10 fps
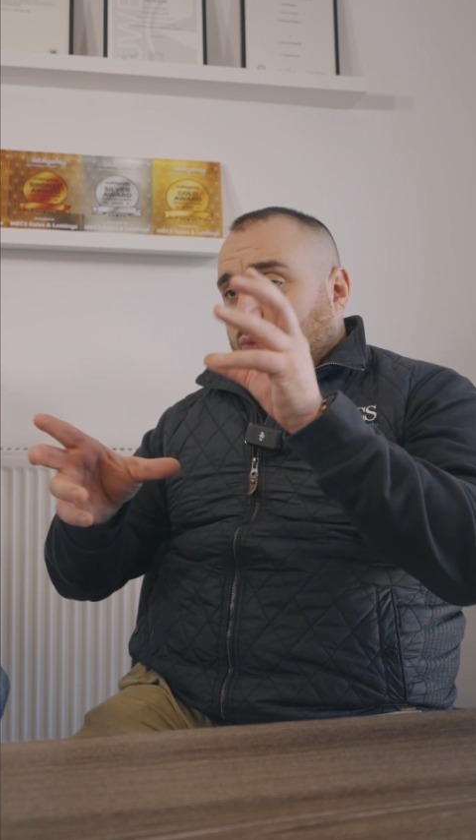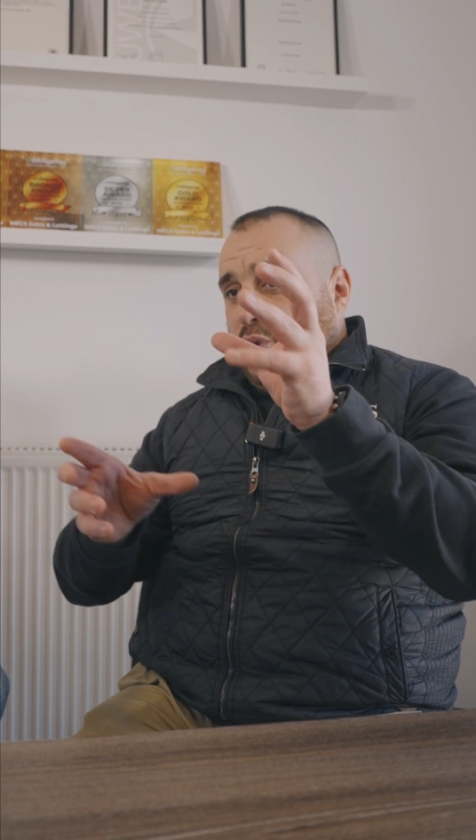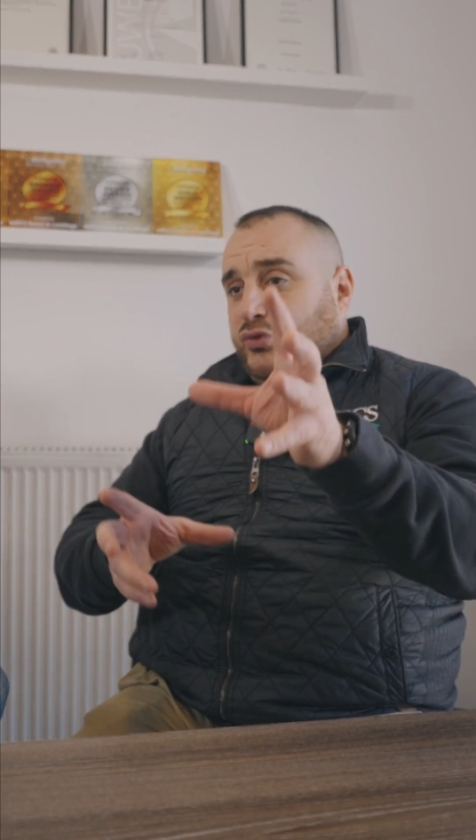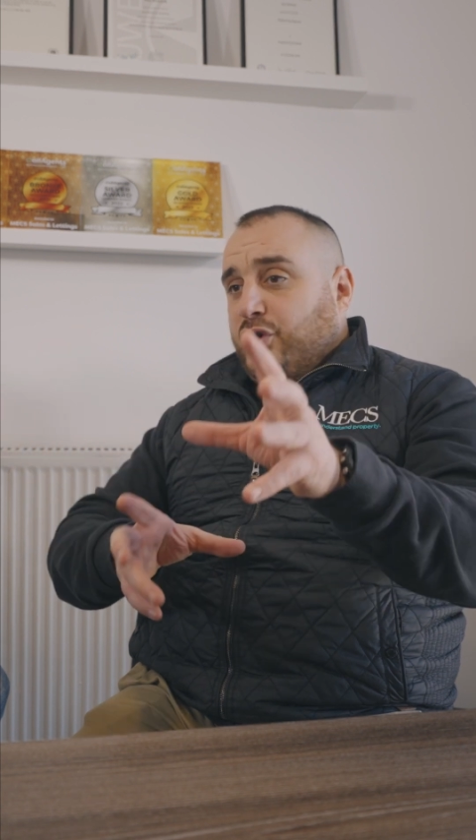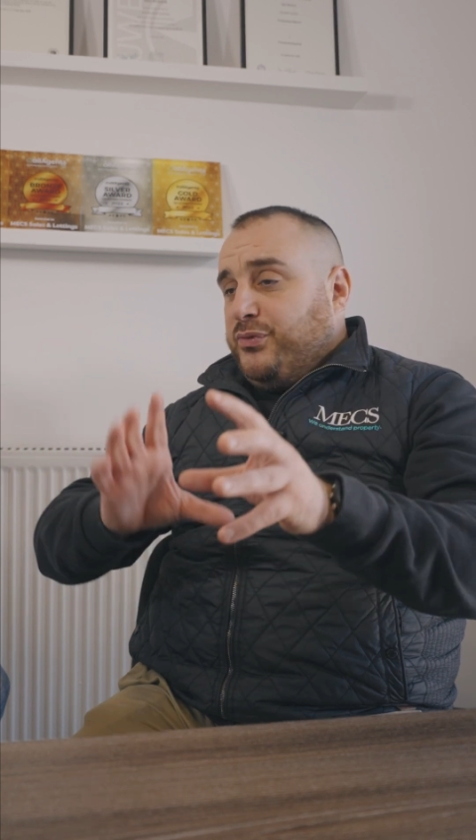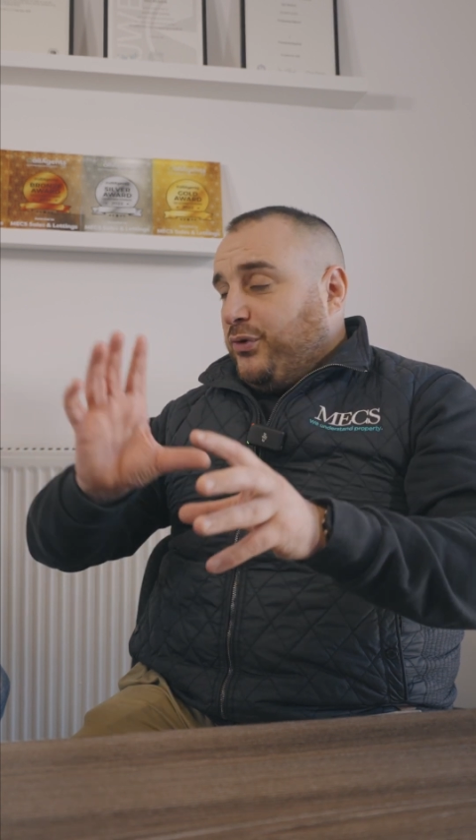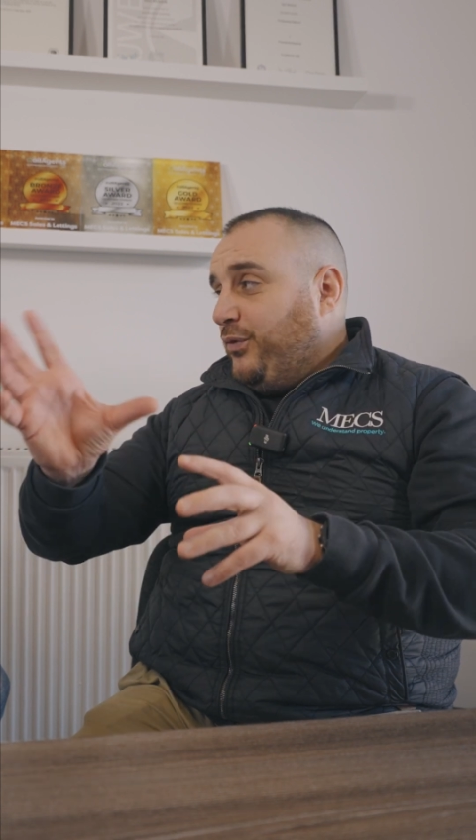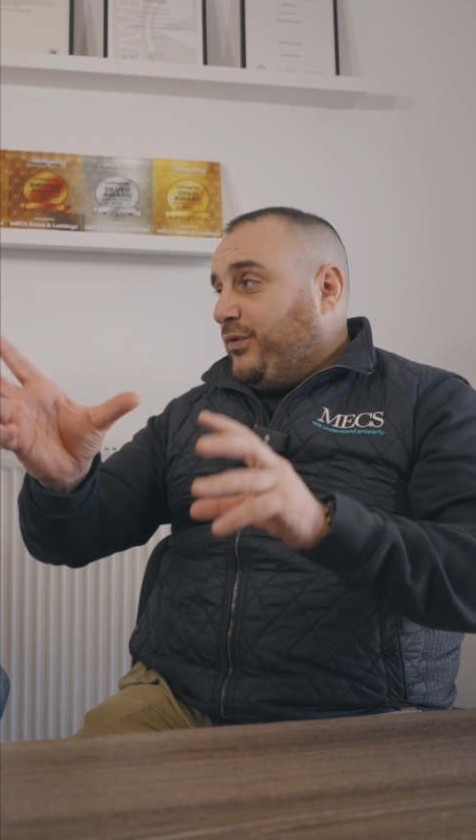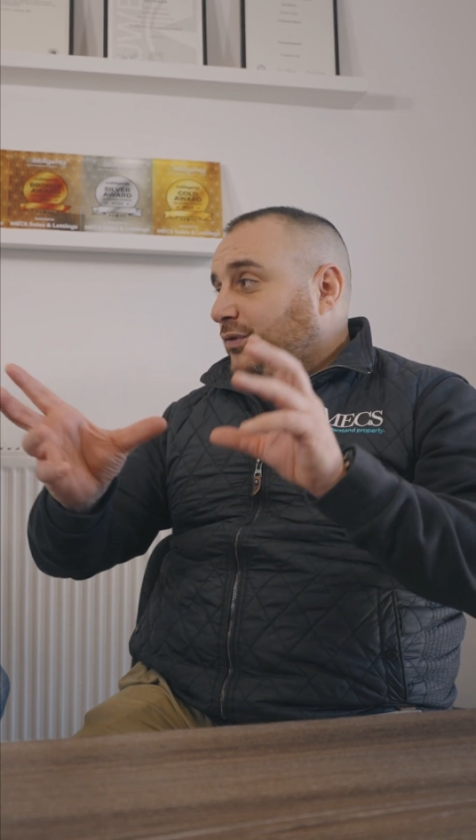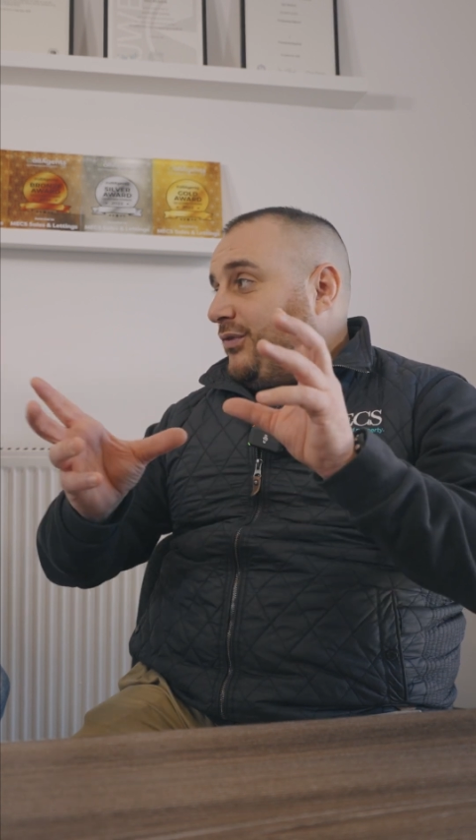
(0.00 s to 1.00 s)
wardrobe
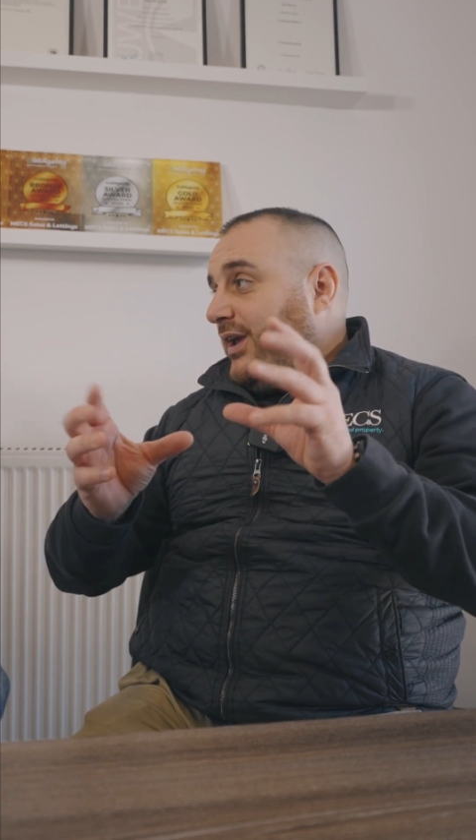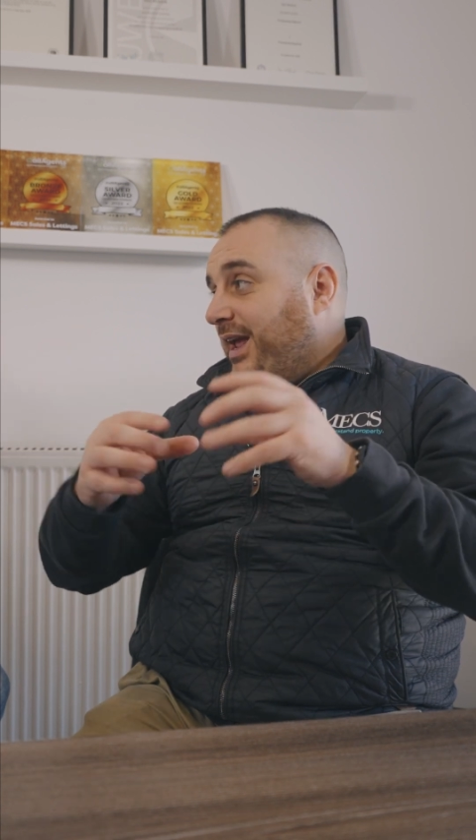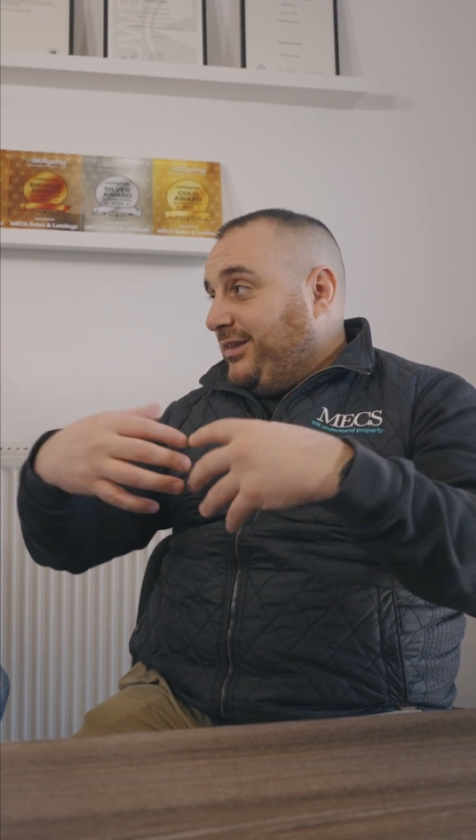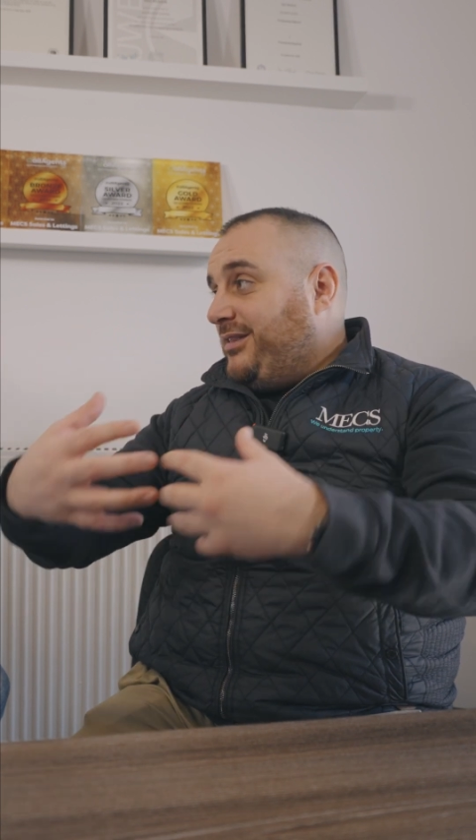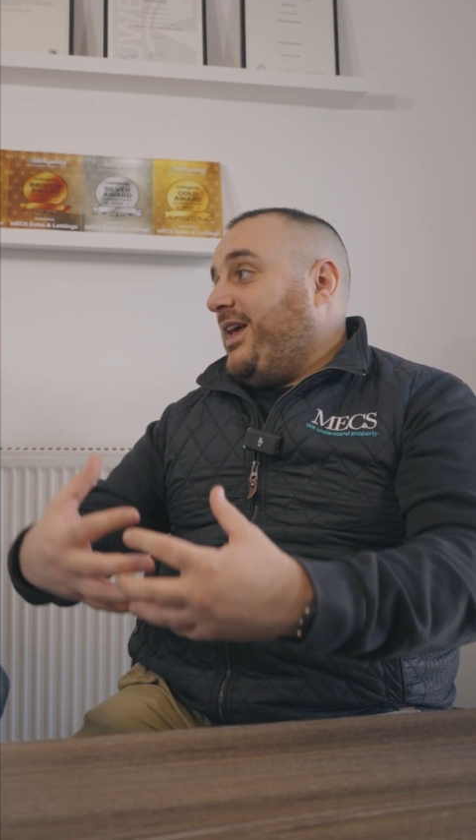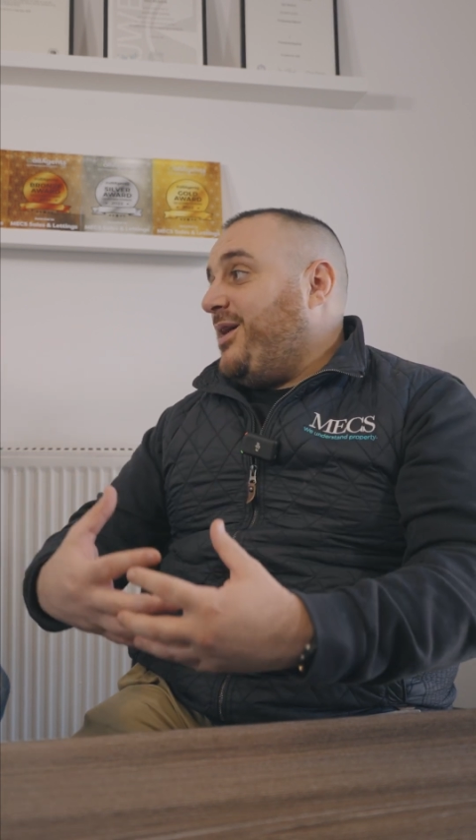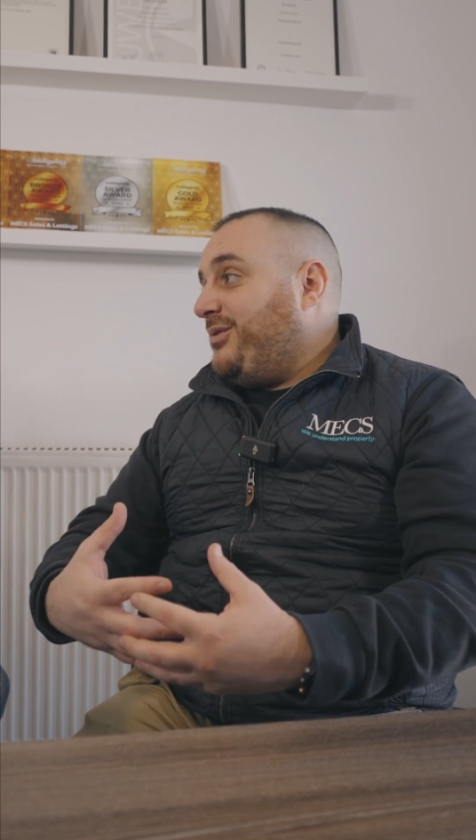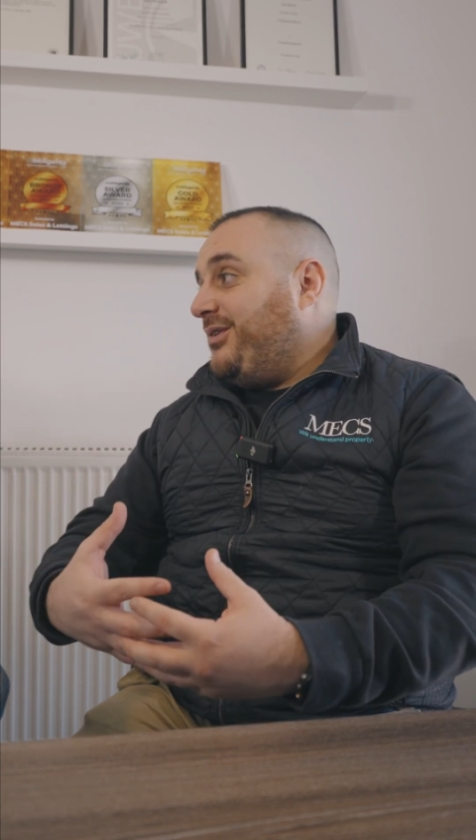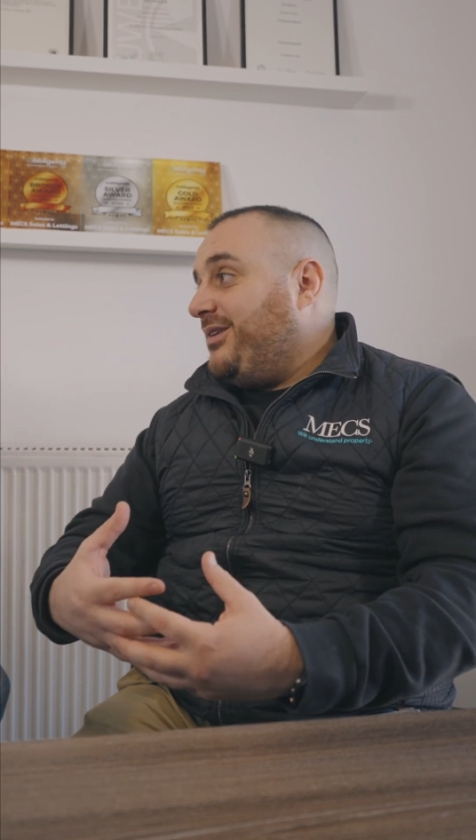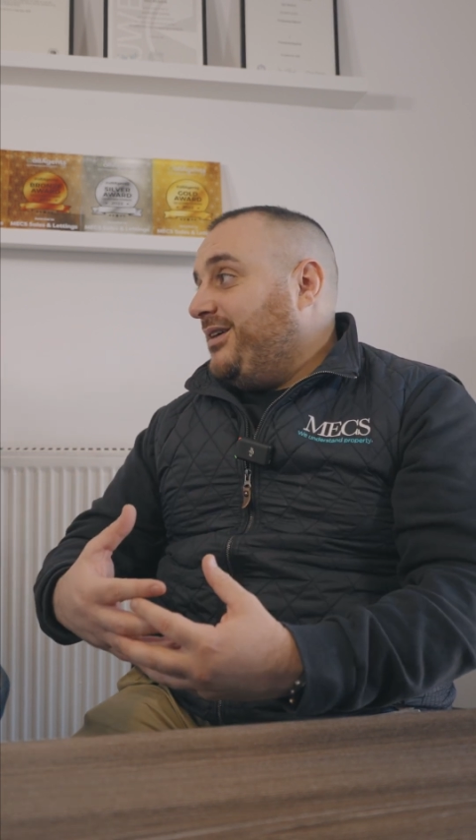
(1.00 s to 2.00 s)
sofas into the
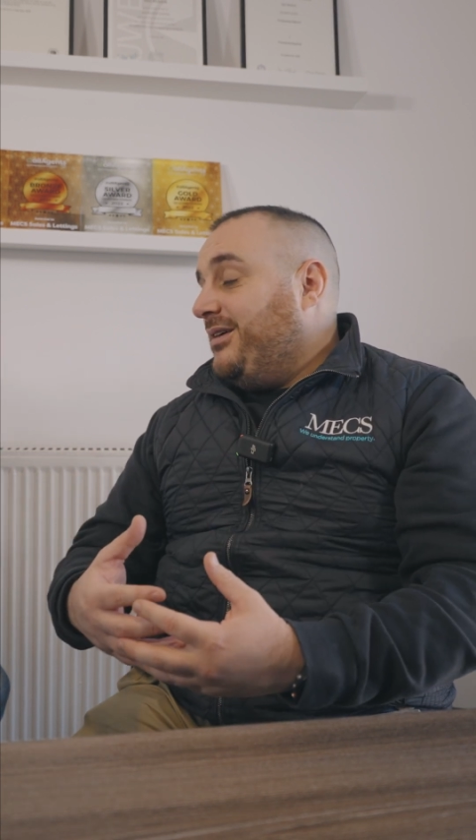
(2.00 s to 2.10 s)
houses.